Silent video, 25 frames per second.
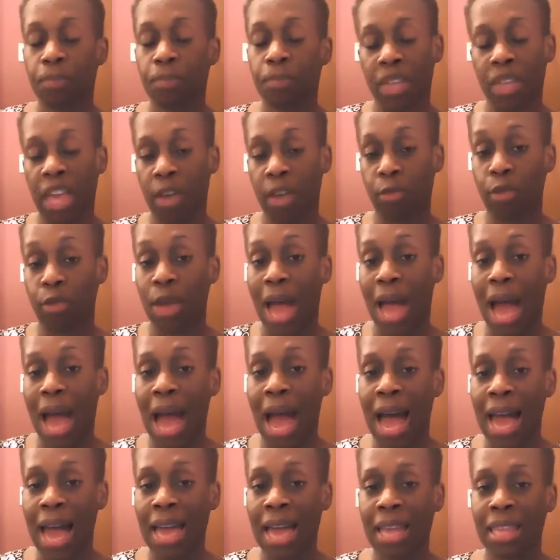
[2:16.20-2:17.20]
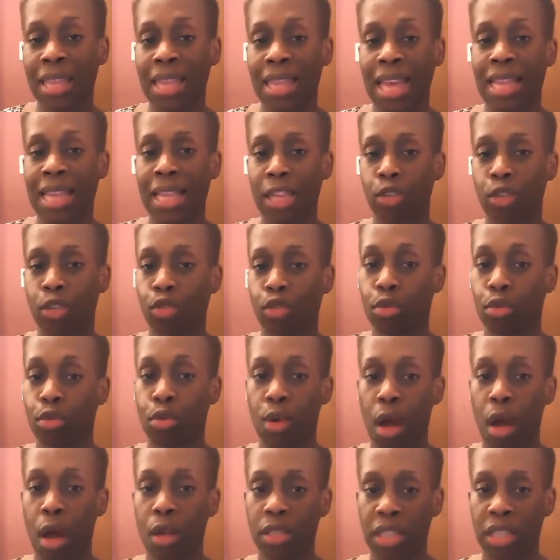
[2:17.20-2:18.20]
every I, they need to
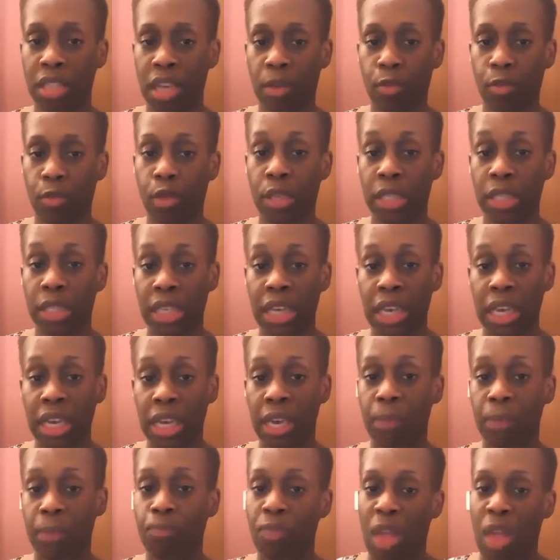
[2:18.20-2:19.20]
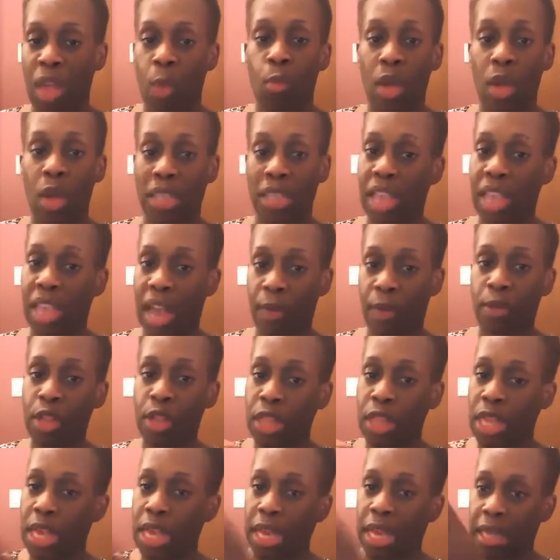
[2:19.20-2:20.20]
cross every T, and once
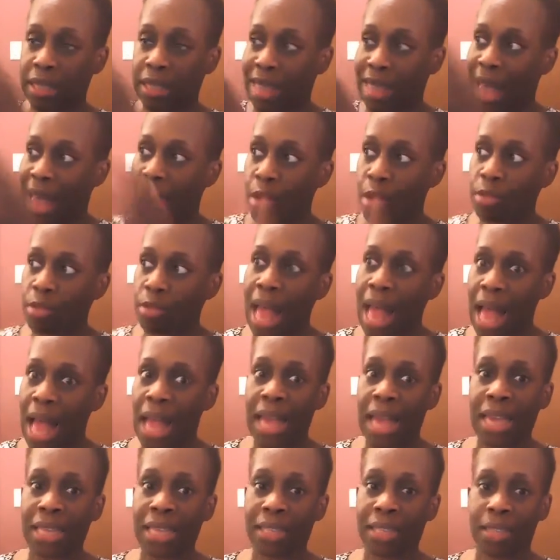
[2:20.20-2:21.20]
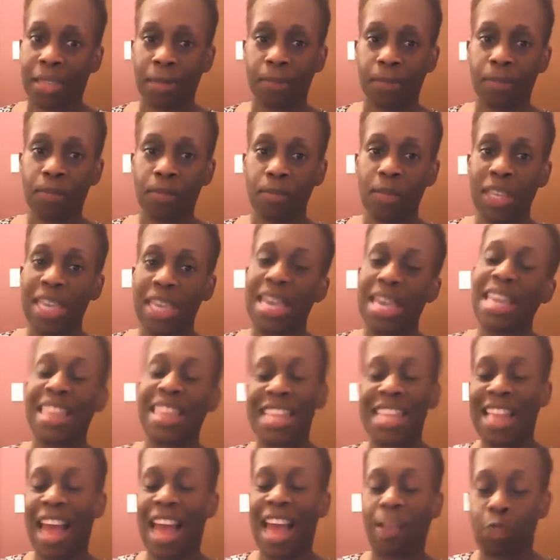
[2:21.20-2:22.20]
everything is outlined, then
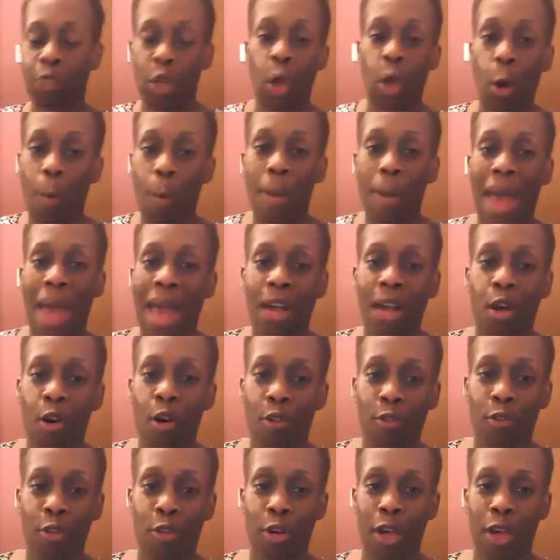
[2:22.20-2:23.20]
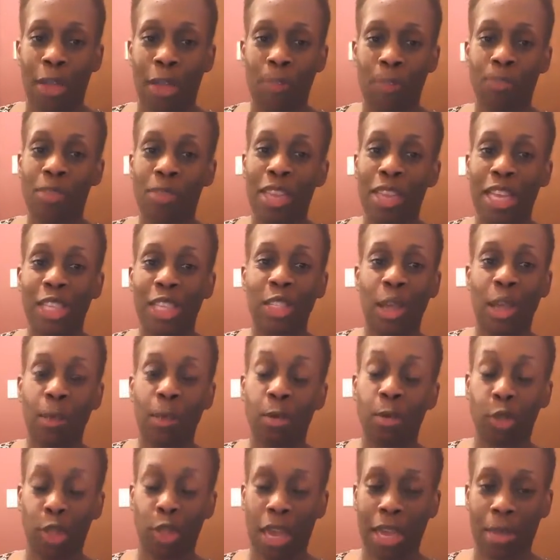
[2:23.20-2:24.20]
they have to go back over and double
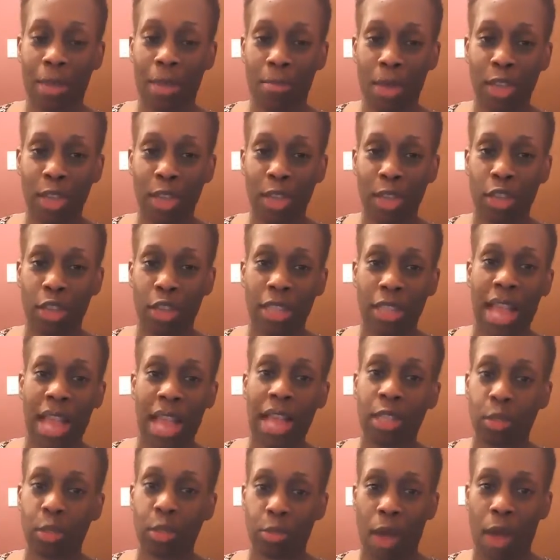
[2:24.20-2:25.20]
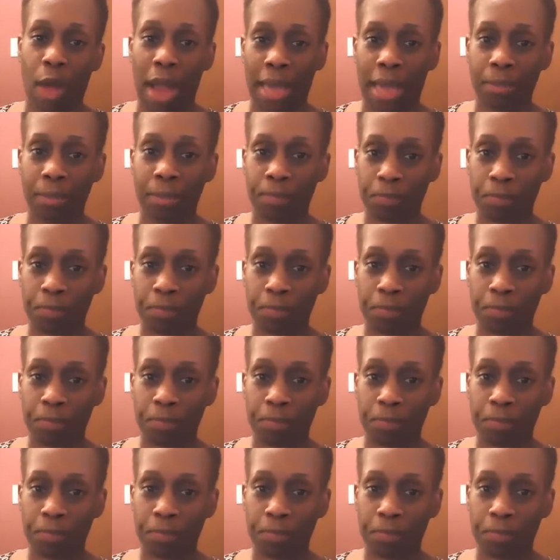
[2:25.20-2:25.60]
check and make sure that that's right,